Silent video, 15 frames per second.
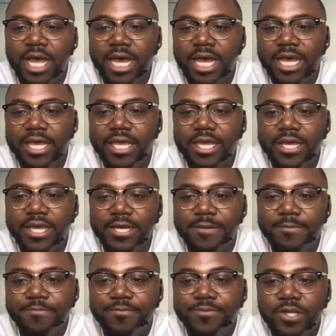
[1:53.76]
I,
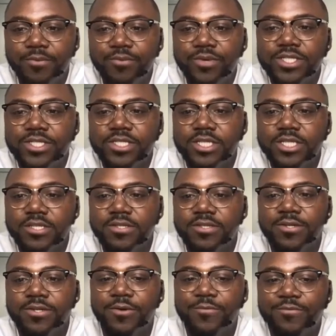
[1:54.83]
um, so I'm originally,
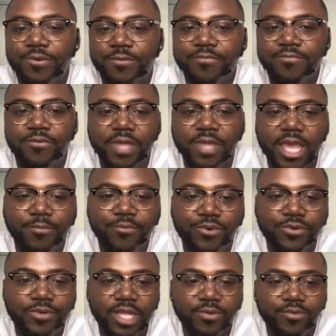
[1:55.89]
you know, from, from
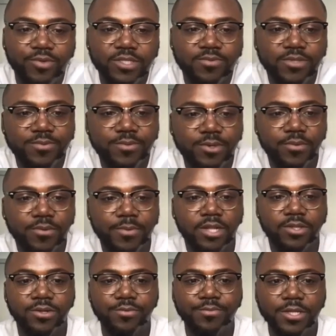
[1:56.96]
Cameroon, like we, we spoke about
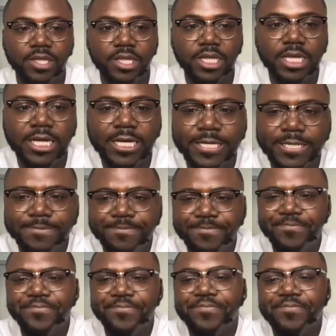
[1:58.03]
a little bit, um,